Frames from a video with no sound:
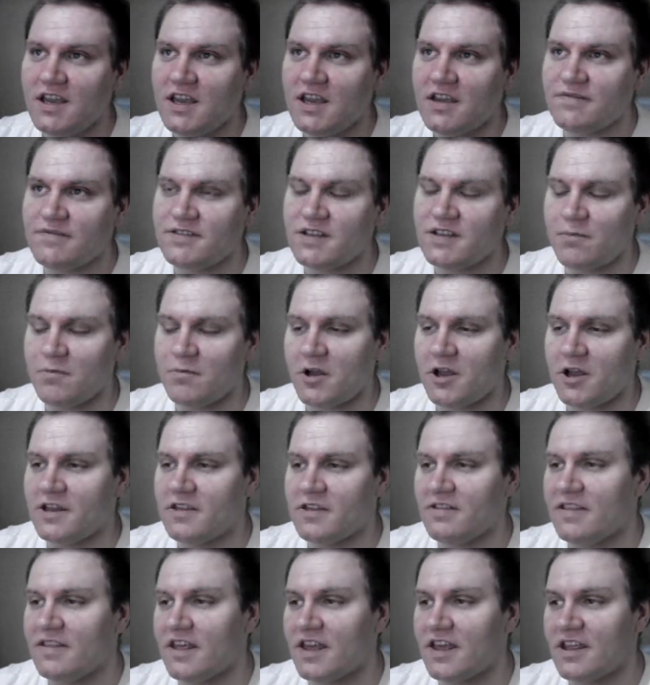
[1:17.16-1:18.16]
if
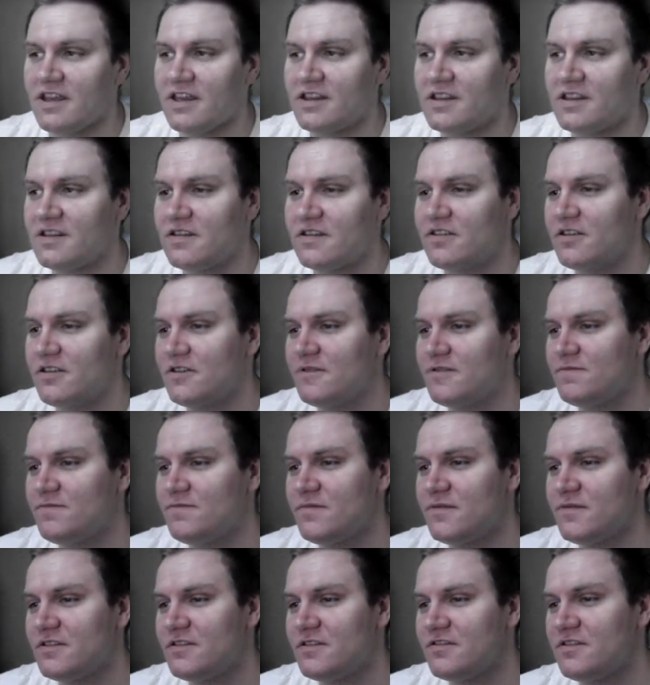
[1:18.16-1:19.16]
someone that.
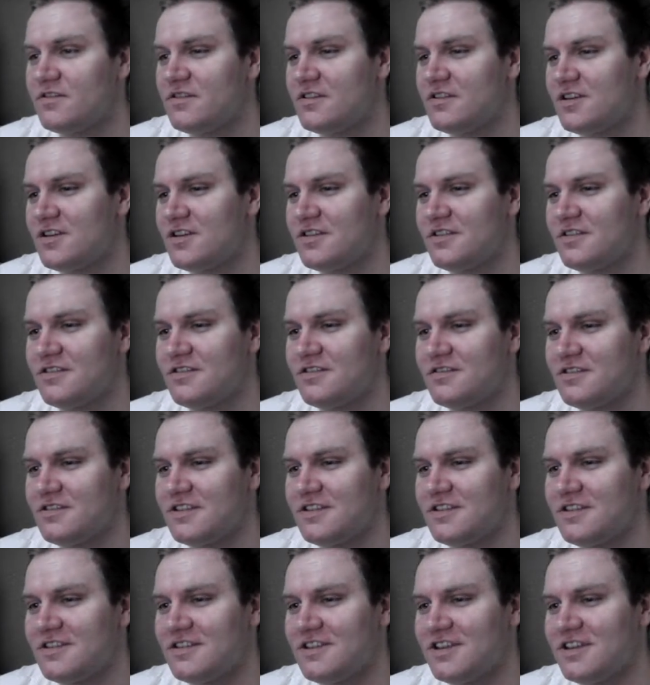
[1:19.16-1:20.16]

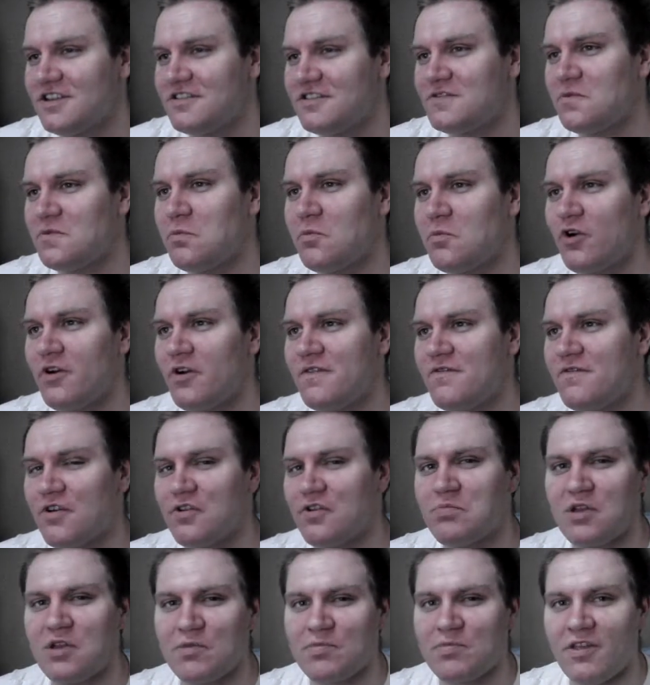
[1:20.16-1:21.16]
It's more
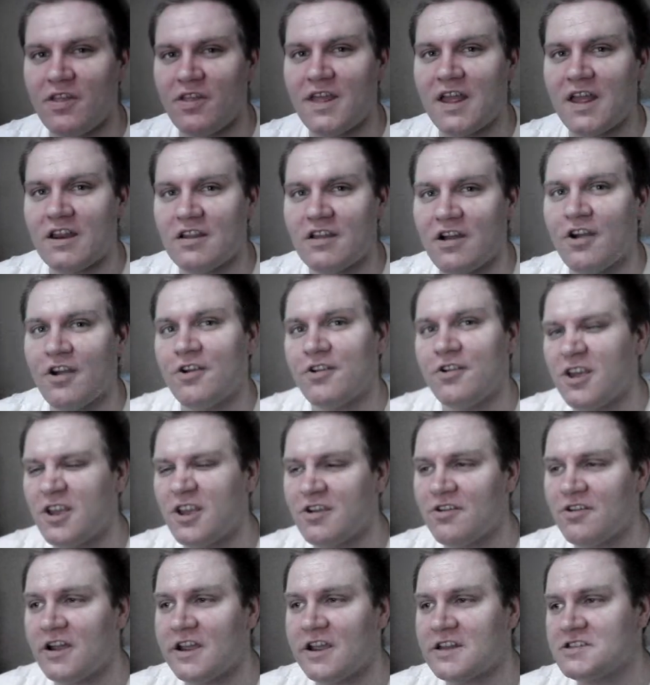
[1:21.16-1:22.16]
for people that aren't
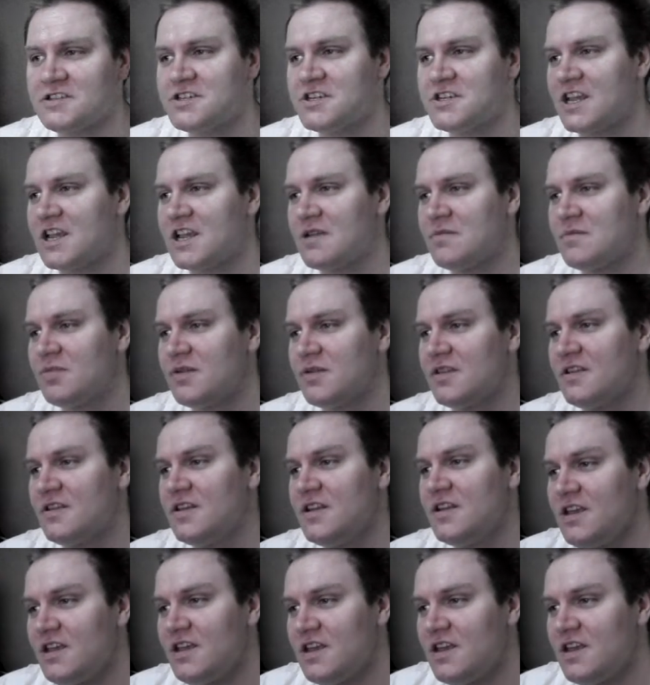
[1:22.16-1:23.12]
in great shape and.